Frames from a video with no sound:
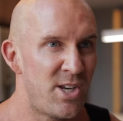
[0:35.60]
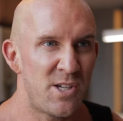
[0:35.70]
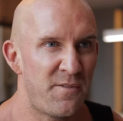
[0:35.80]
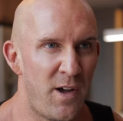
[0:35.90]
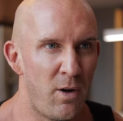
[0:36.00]
and it
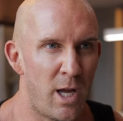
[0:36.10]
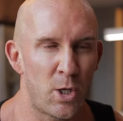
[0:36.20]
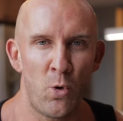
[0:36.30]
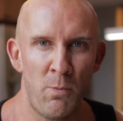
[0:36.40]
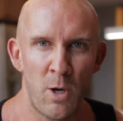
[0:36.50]
just felt
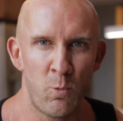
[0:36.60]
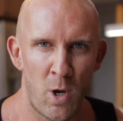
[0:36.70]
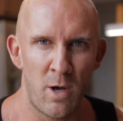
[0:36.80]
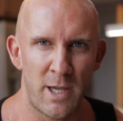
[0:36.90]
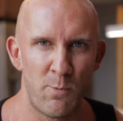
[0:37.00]
like all my
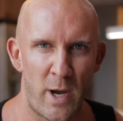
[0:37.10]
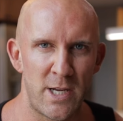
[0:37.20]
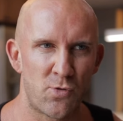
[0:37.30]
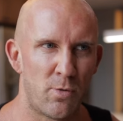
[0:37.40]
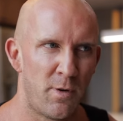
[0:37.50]
working
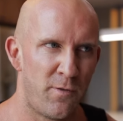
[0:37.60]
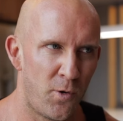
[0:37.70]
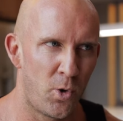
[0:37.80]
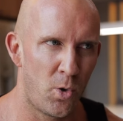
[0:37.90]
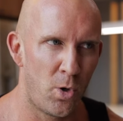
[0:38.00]
weights from
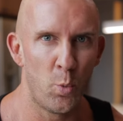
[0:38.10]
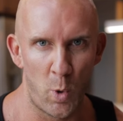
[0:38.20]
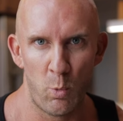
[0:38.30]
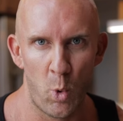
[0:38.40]
before were